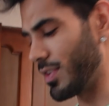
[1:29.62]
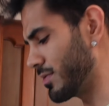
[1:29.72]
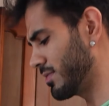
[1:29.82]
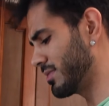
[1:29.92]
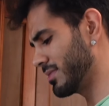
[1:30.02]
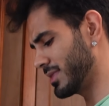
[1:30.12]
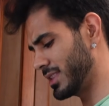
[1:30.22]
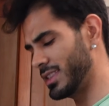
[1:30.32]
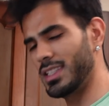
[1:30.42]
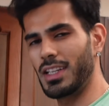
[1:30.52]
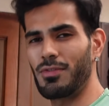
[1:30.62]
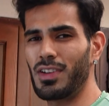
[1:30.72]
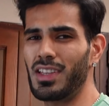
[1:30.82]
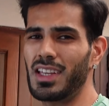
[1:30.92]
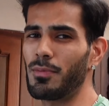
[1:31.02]
know. Gee, if
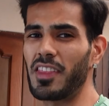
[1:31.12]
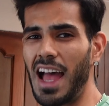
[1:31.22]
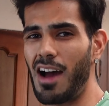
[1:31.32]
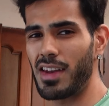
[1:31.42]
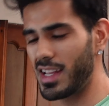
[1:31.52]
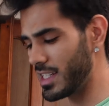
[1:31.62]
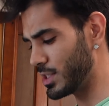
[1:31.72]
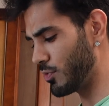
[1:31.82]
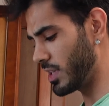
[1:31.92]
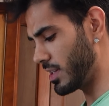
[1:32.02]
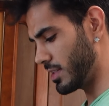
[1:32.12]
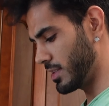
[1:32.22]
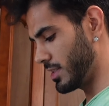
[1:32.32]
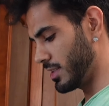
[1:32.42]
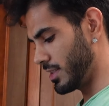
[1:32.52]
you're eating without any sweetener,
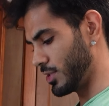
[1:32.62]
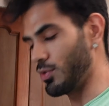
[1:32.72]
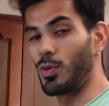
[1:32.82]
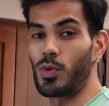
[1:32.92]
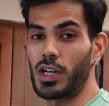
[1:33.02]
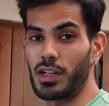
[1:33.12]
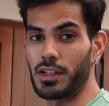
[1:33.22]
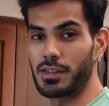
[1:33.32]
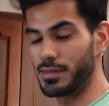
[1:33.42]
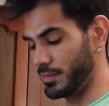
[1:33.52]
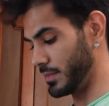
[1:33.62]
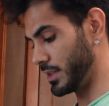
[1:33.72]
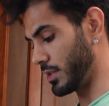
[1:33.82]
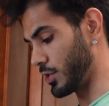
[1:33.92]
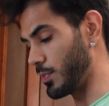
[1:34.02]
you're weird.
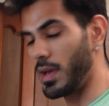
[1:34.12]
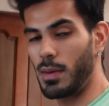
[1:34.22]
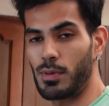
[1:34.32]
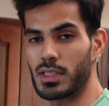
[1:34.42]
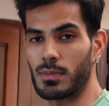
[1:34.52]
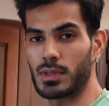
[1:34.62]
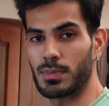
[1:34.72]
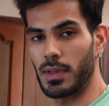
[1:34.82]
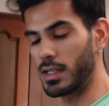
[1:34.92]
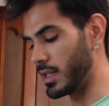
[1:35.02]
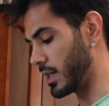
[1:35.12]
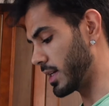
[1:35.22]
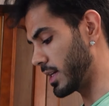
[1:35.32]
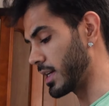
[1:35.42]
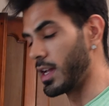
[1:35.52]
So you better put some Splenda
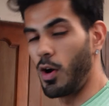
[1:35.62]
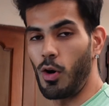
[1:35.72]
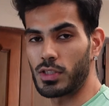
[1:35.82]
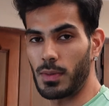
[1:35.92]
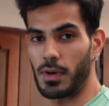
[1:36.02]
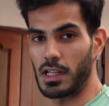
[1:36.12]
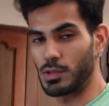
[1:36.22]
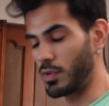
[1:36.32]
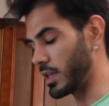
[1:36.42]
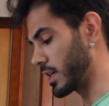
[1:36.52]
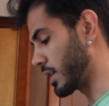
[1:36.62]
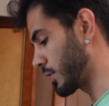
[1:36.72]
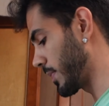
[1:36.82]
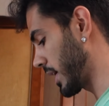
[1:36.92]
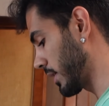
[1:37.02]
in it or some kind of sweetener in it
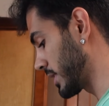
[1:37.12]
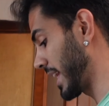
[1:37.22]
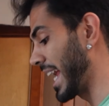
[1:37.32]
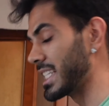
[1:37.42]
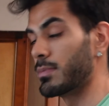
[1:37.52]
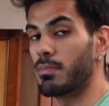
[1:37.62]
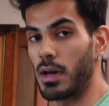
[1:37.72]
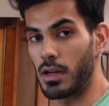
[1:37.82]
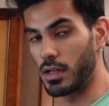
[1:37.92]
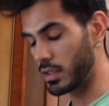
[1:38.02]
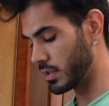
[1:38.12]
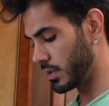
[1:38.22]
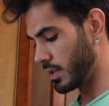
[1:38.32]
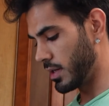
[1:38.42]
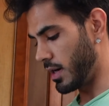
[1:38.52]
to make it taste better.
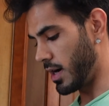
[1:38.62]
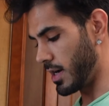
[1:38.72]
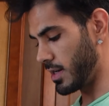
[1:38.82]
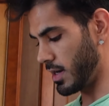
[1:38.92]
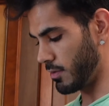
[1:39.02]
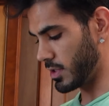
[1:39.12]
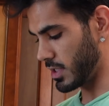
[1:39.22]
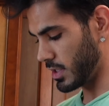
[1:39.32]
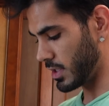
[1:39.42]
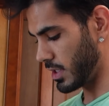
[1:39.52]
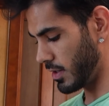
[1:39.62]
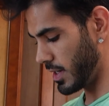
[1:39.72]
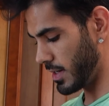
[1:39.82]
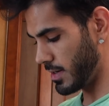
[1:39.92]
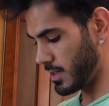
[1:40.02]
Alright, now I'm just gonna stir
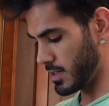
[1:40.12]
it.